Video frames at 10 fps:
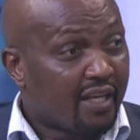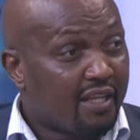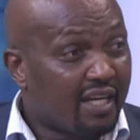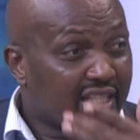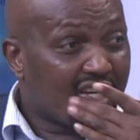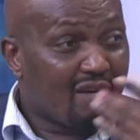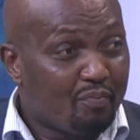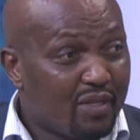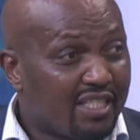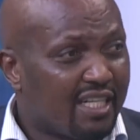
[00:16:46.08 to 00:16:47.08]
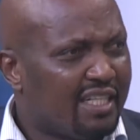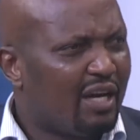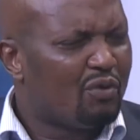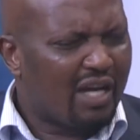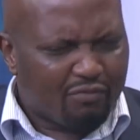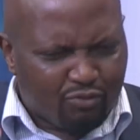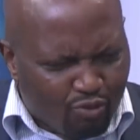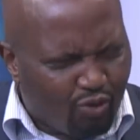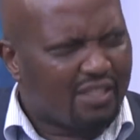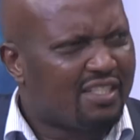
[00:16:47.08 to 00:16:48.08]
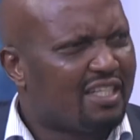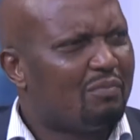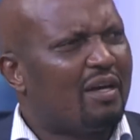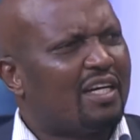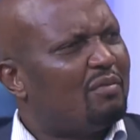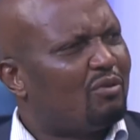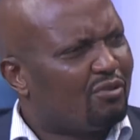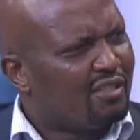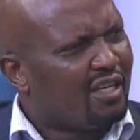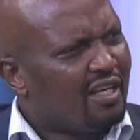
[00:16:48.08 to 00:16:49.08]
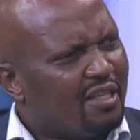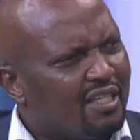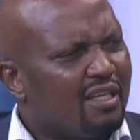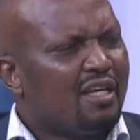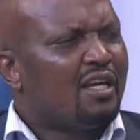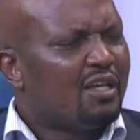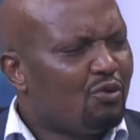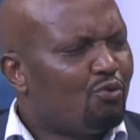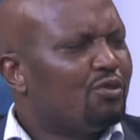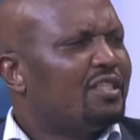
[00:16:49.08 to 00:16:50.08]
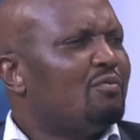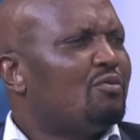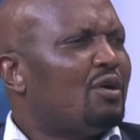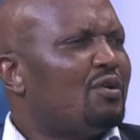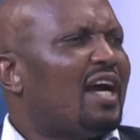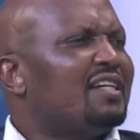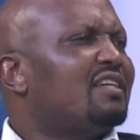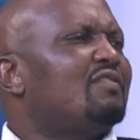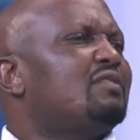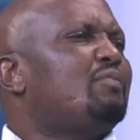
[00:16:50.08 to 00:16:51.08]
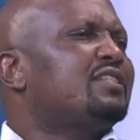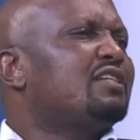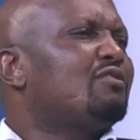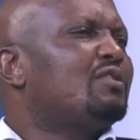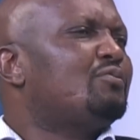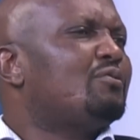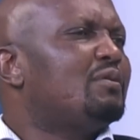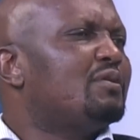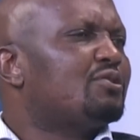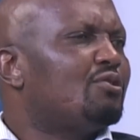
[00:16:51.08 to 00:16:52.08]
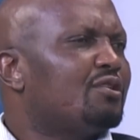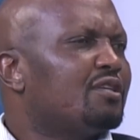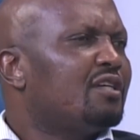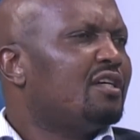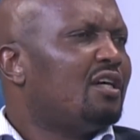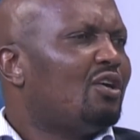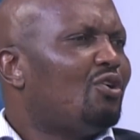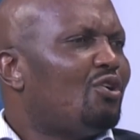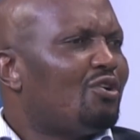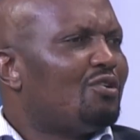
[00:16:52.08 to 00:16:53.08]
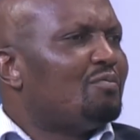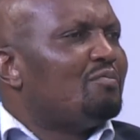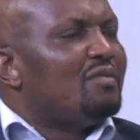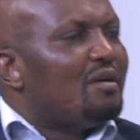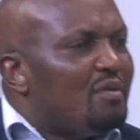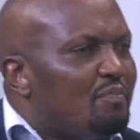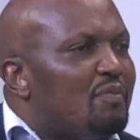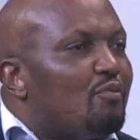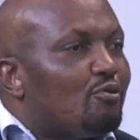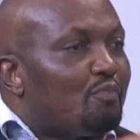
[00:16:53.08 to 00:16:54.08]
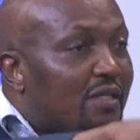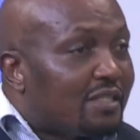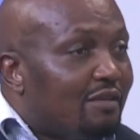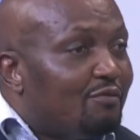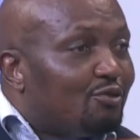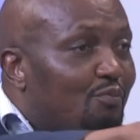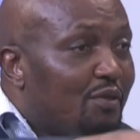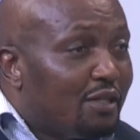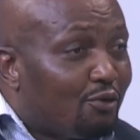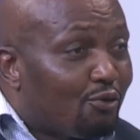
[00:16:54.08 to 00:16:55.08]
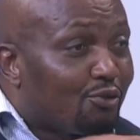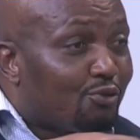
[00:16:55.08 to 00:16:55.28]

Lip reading: that MP said, now we have to go and see Kibaki because you could see Mudaura and 70% of the problem is gone. Or maybe people perceived to be close